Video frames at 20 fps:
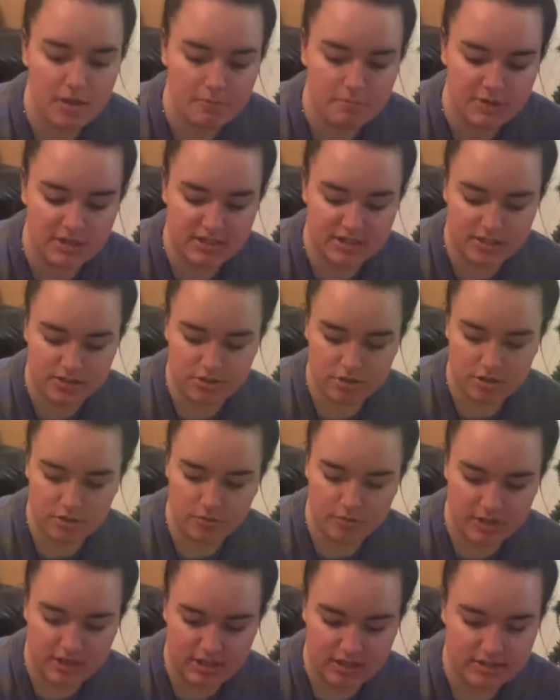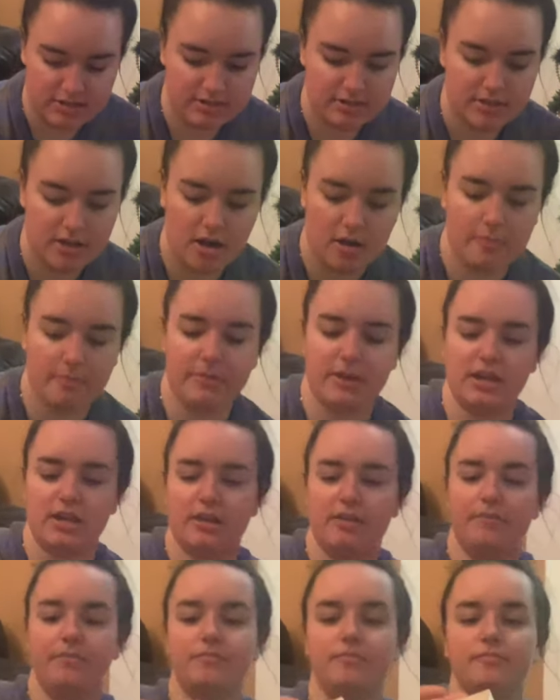my sister Louise got
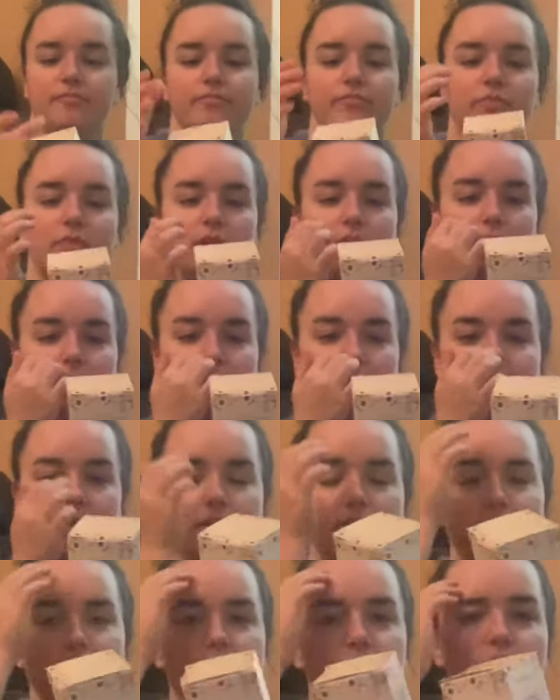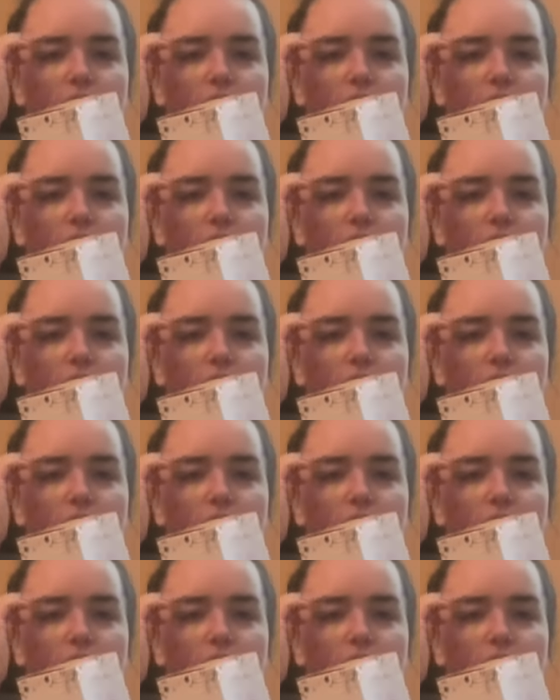me this